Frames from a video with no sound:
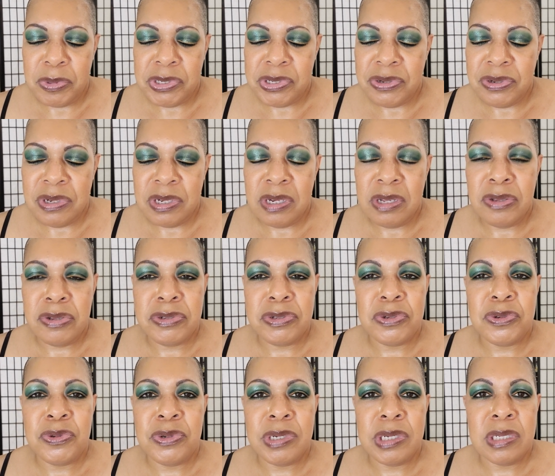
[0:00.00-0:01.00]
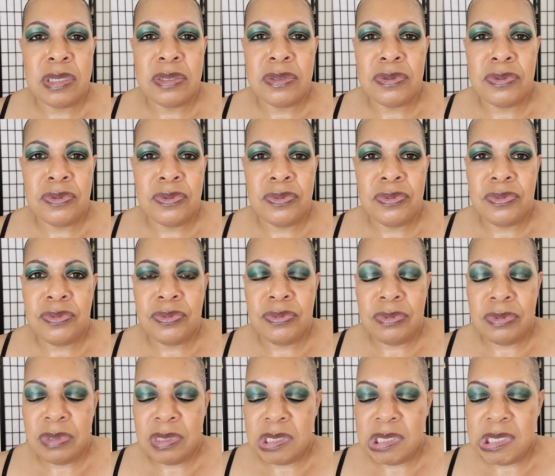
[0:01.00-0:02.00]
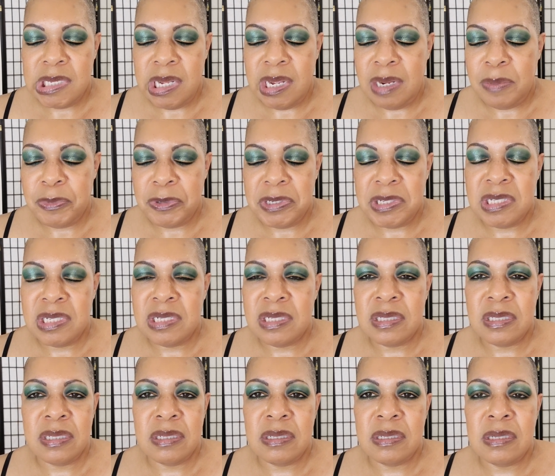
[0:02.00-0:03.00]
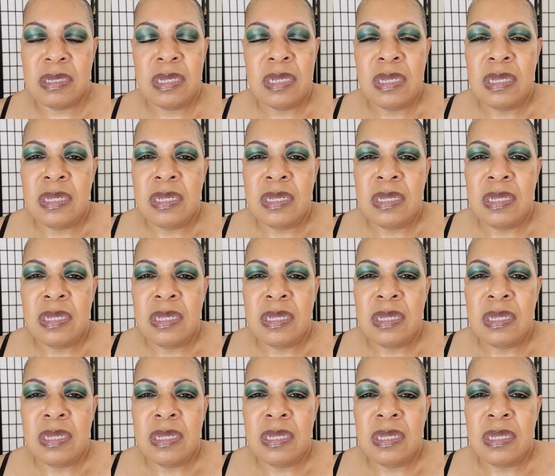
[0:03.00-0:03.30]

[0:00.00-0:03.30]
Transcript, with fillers: or certain colors according to the time or season